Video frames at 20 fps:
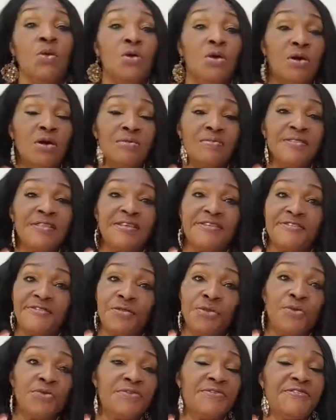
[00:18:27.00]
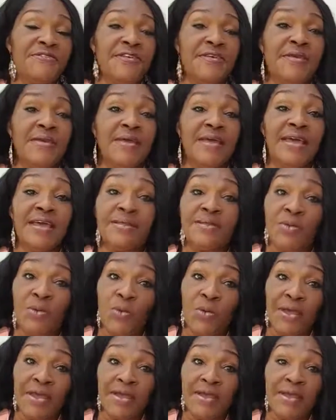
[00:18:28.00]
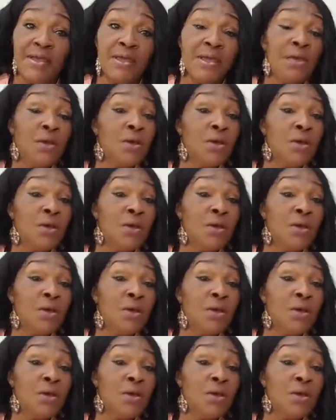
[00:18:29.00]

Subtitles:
on this note, I